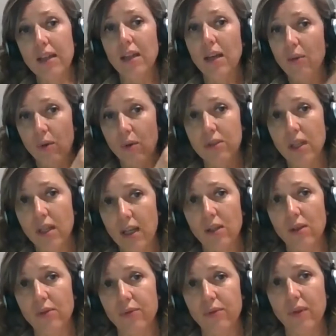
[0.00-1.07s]
that, I was
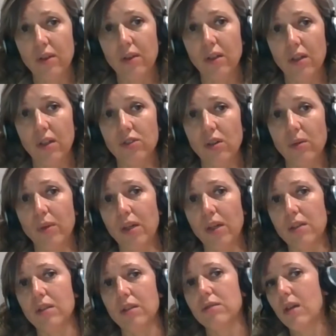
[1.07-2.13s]
head of international
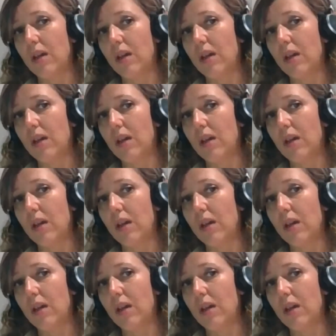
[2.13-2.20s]
marketing.